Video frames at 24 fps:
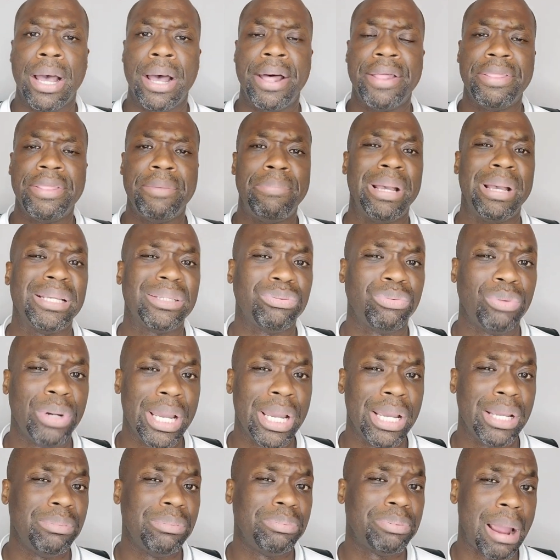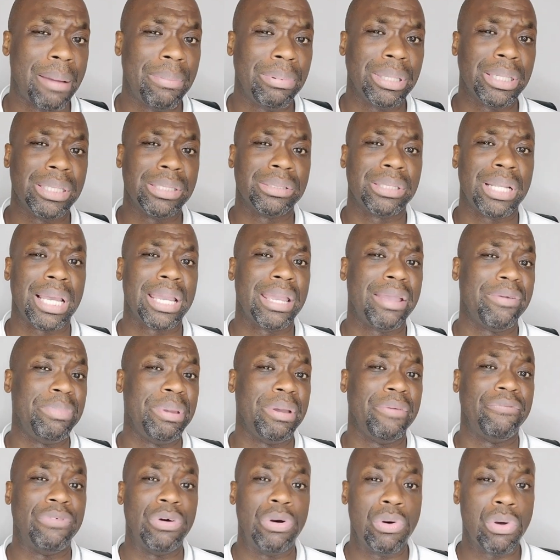The best way probably is like give
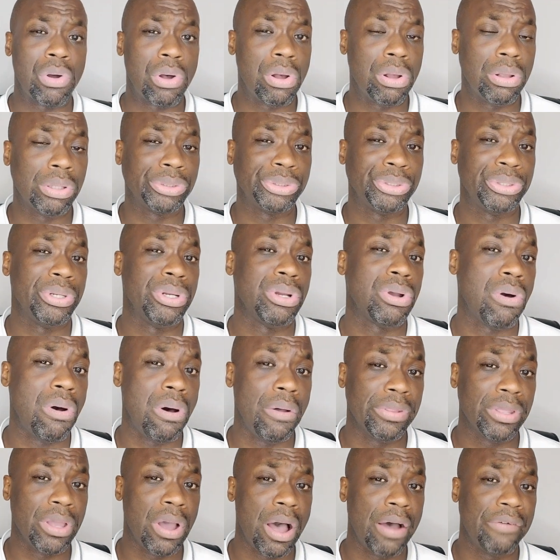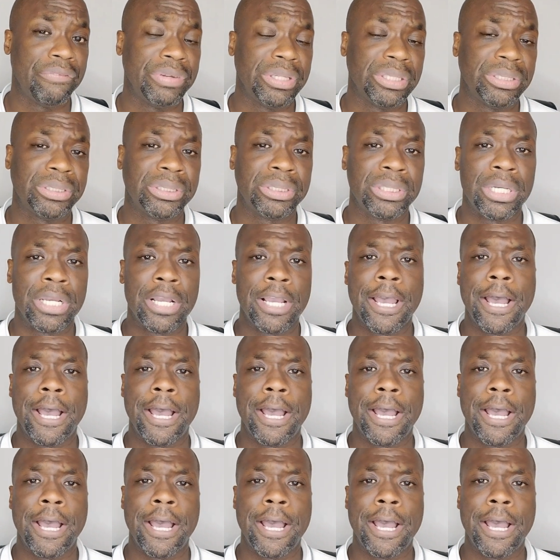me a phone call, so you can call the office.